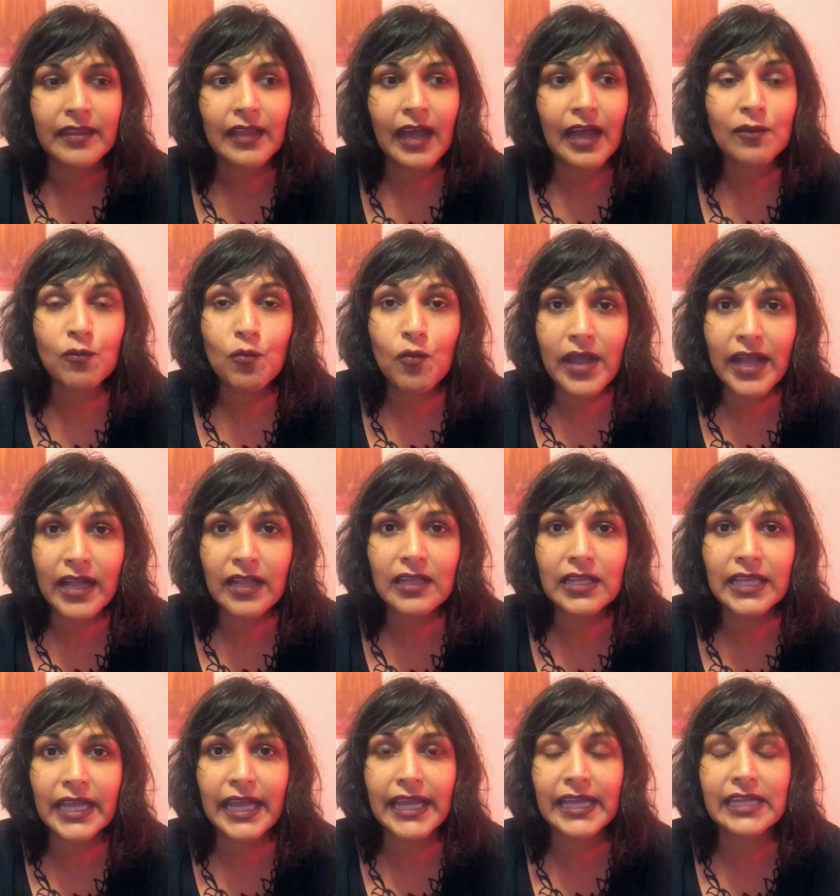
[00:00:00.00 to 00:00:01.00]

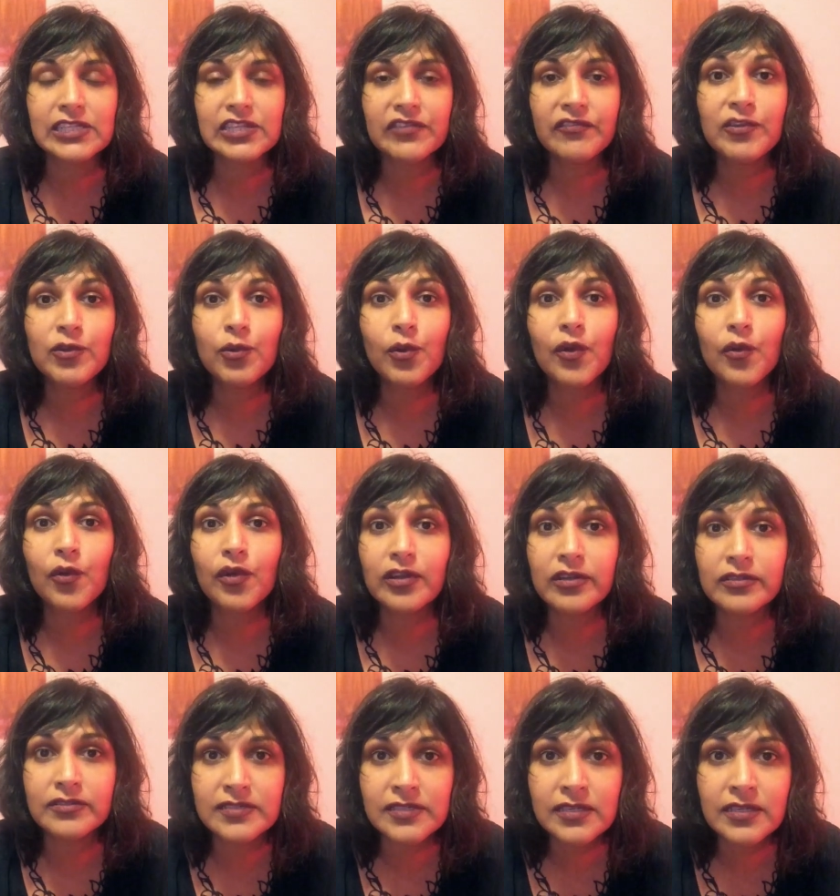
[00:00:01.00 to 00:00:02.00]
unwell and if you are
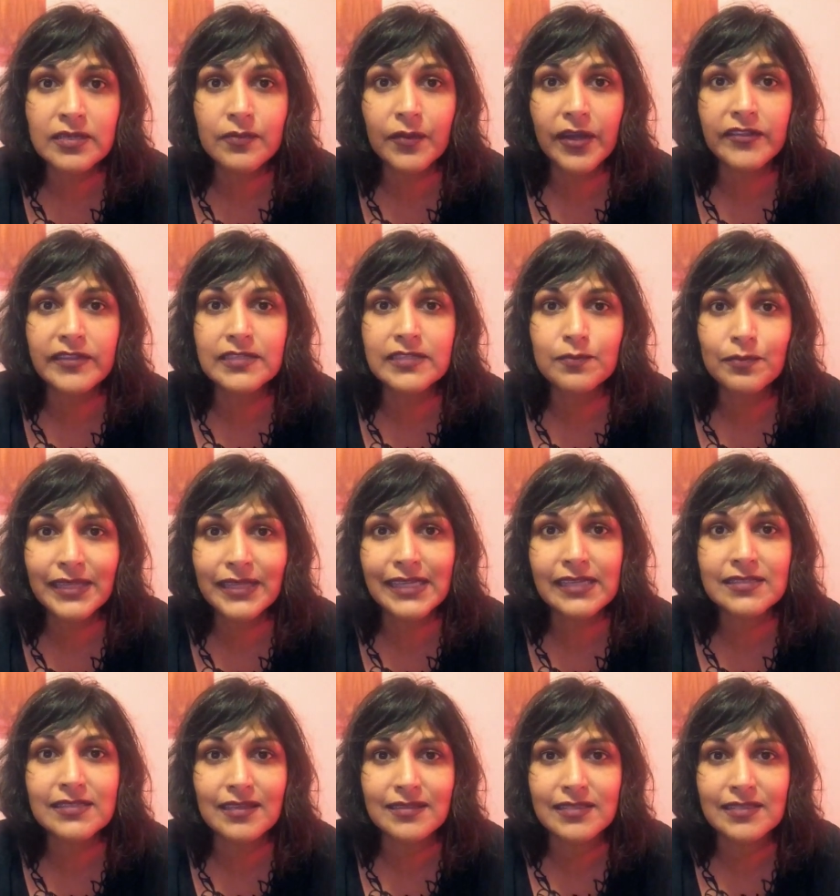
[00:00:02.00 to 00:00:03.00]
concerned about this,
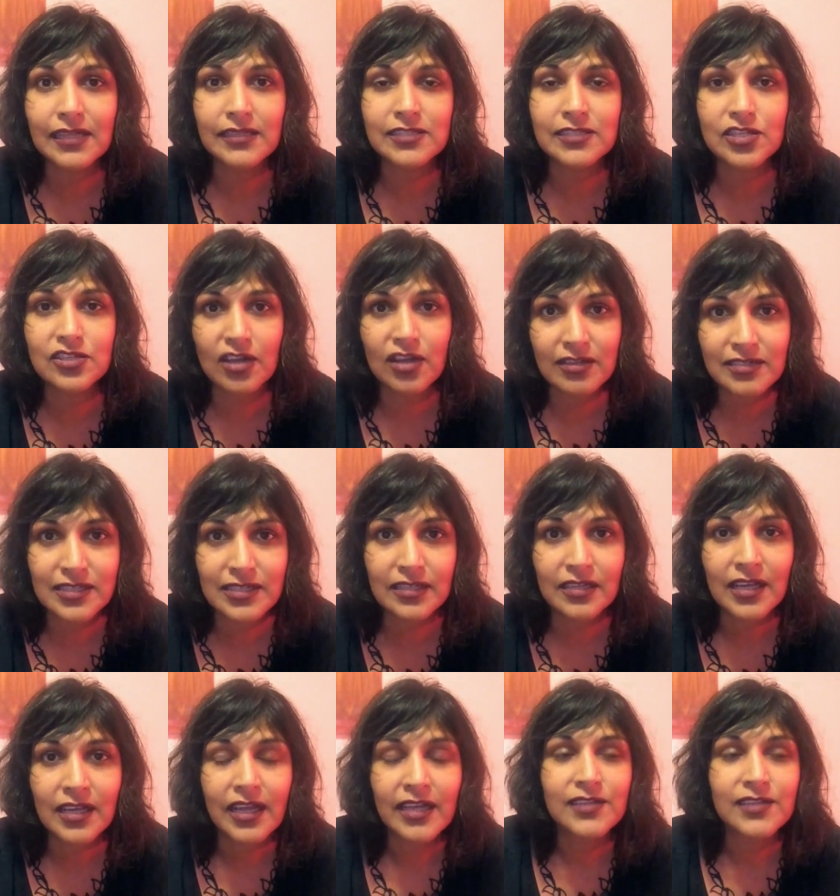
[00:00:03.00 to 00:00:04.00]
please consult a doctor.
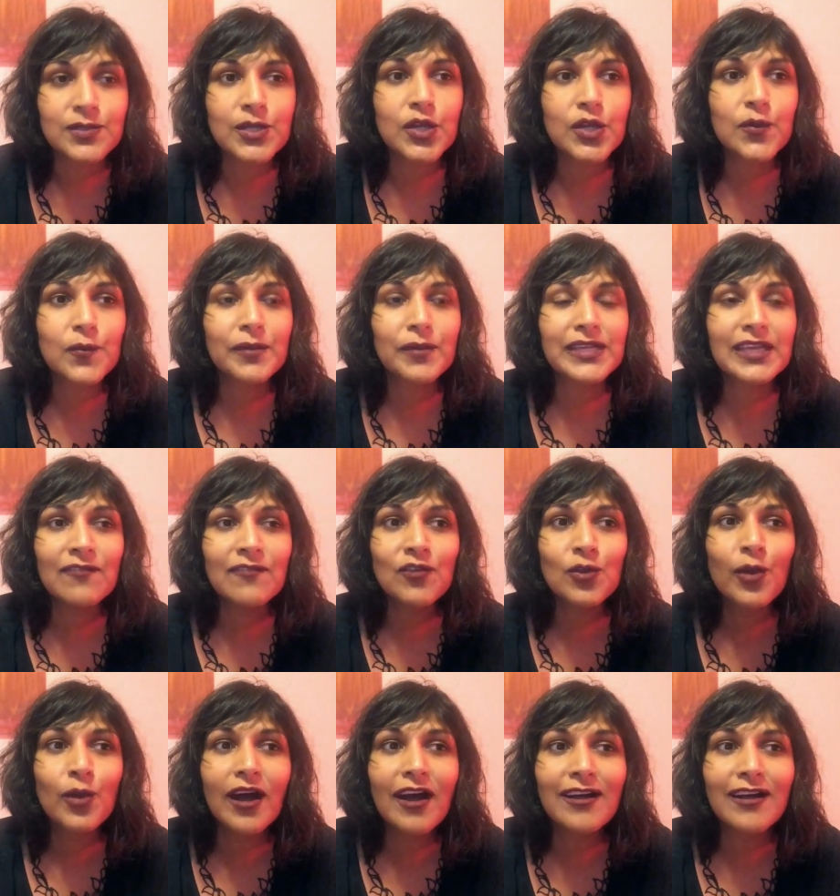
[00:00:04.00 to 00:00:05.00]
So, but if
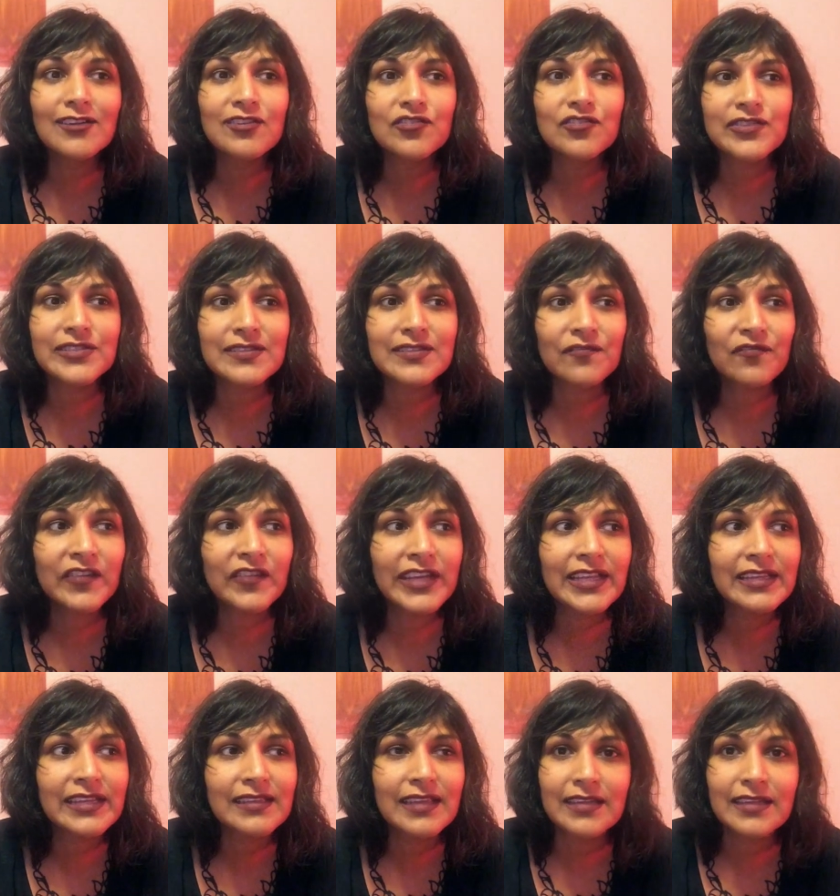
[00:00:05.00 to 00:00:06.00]
you are just
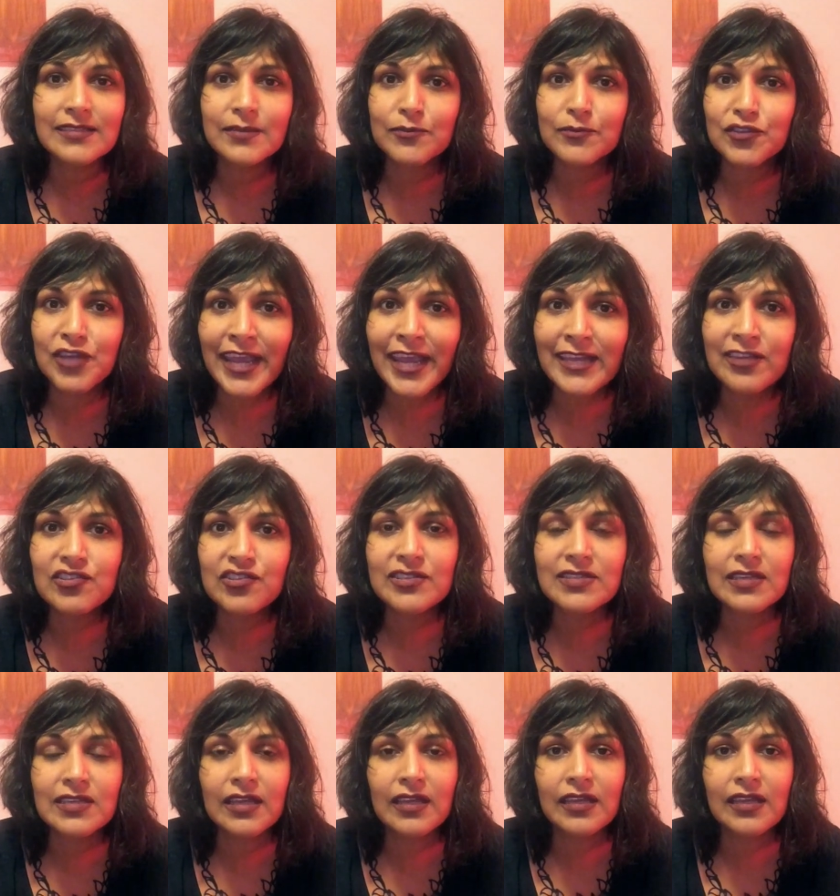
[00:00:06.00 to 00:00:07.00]
feeling there are some
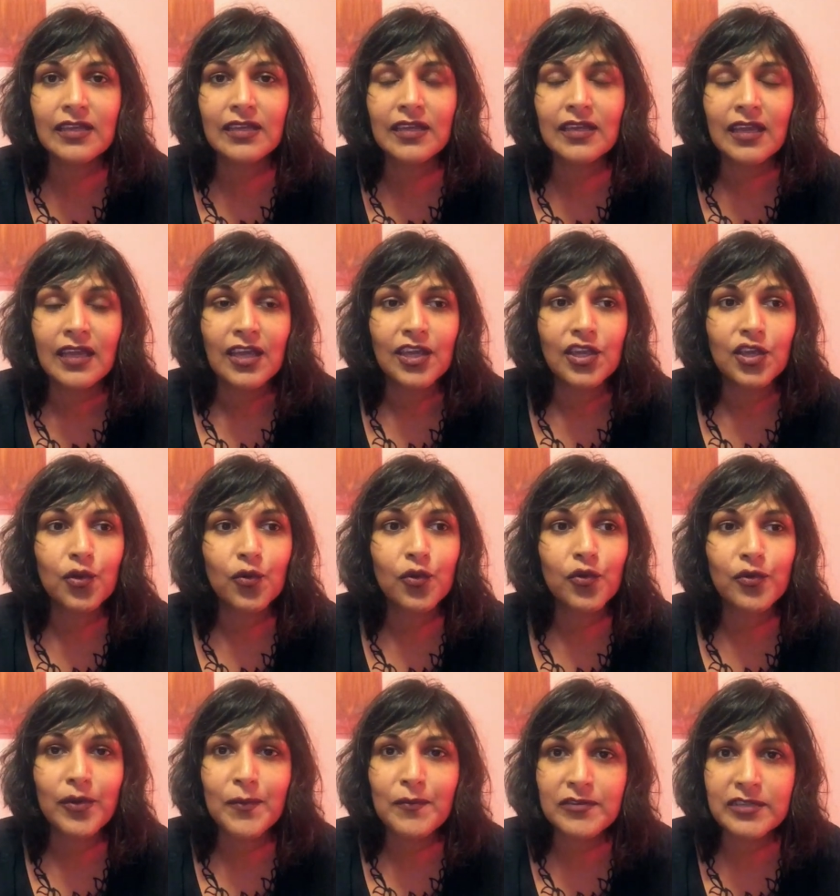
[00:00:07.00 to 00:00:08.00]
changes in your
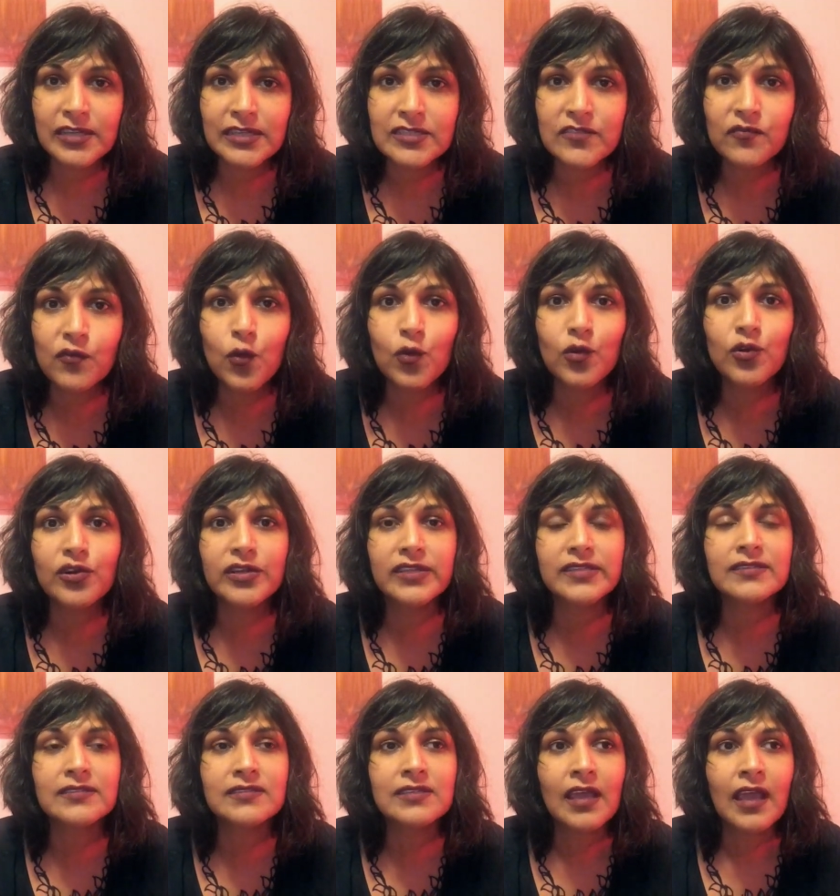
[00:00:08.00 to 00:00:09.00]
reproductive
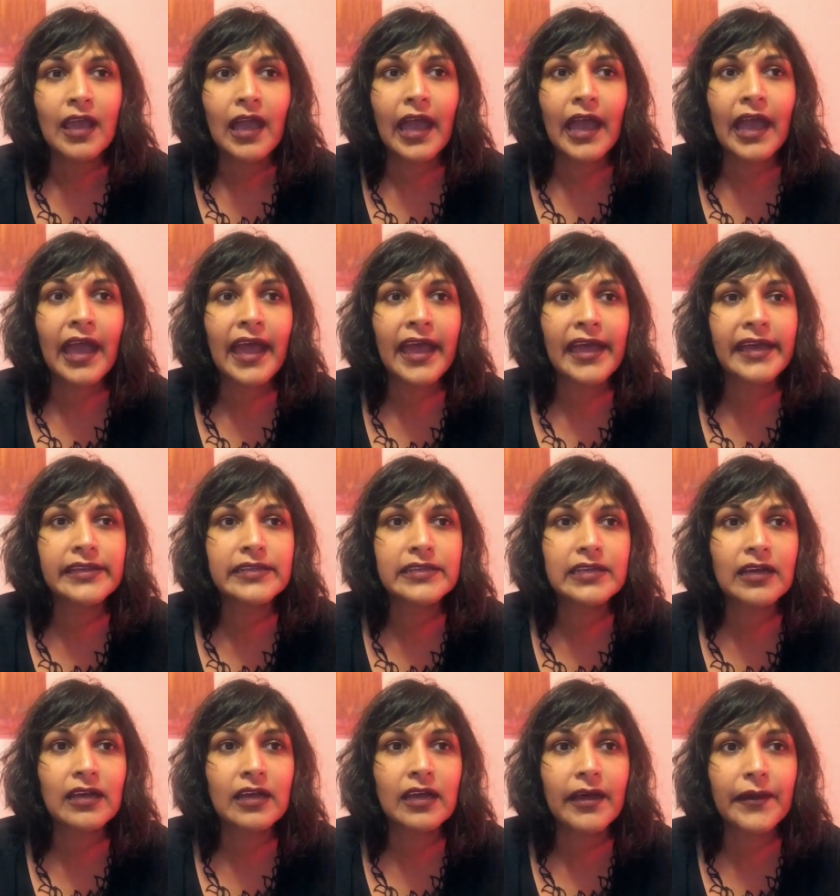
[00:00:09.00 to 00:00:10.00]
organs and
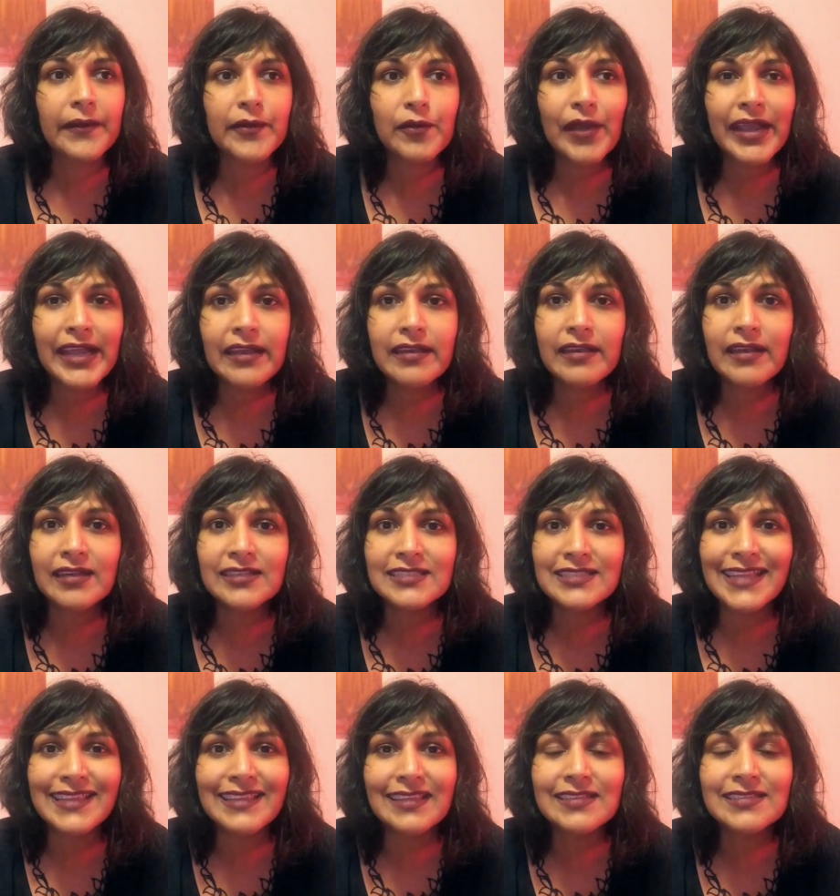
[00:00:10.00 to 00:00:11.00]
uh, recognize
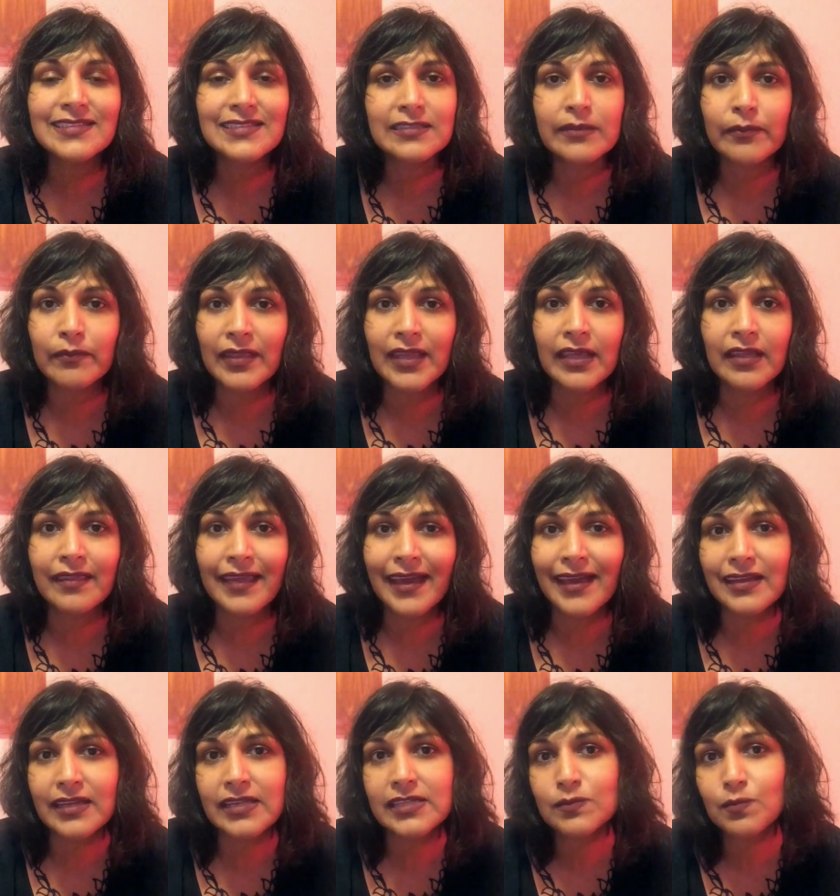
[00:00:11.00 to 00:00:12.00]
that this is something
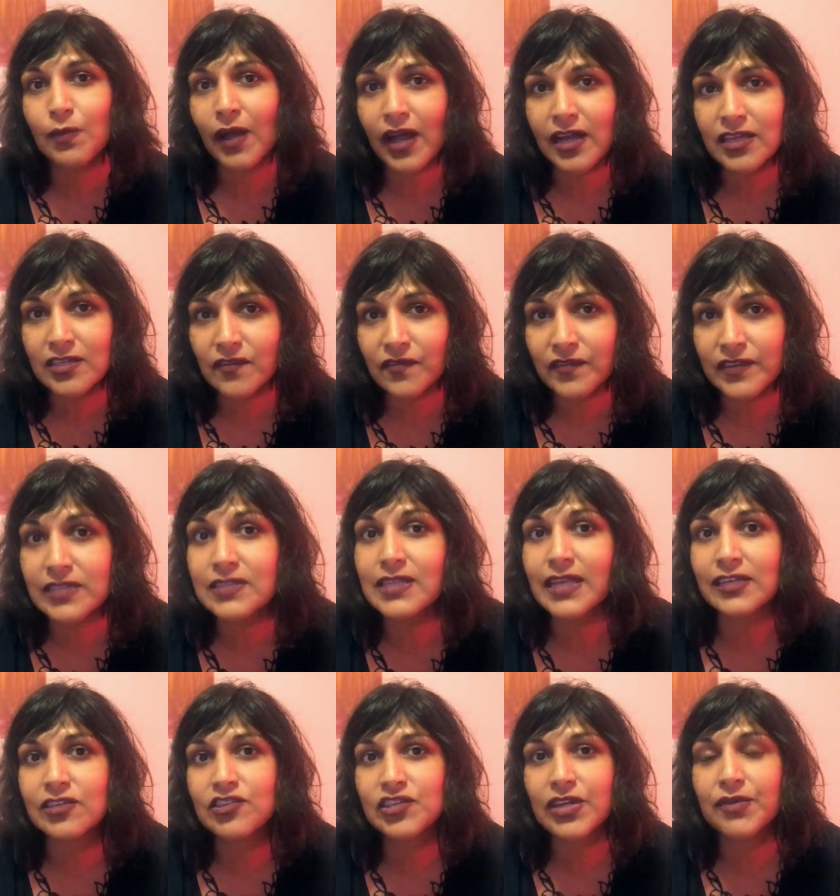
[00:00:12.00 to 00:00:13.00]
that is part of this
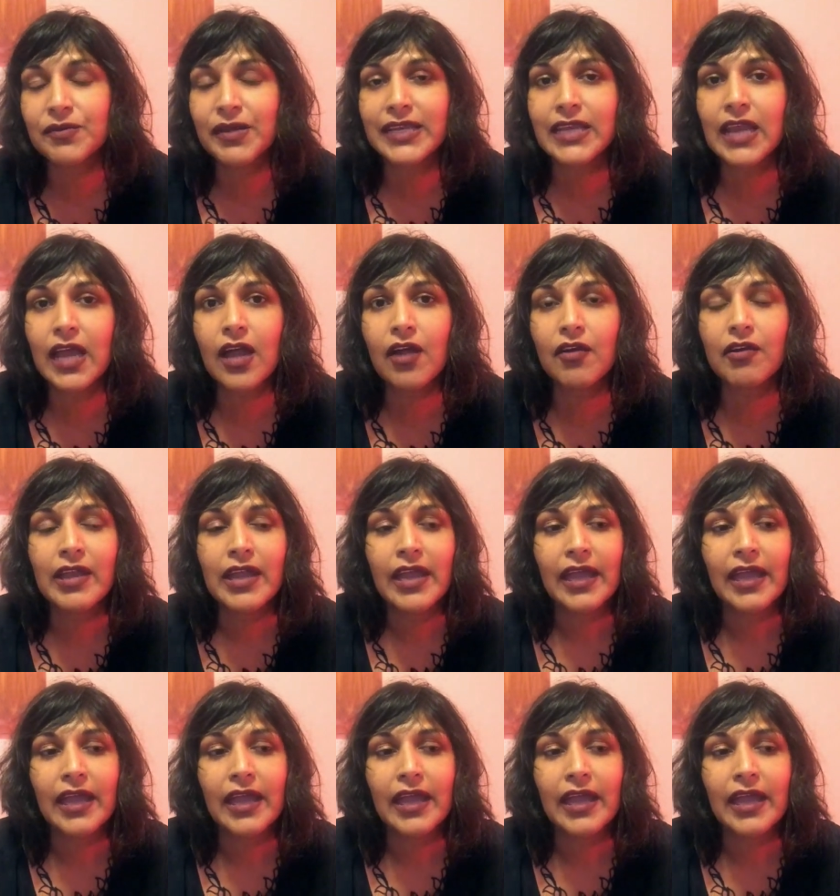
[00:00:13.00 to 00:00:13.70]
energy right now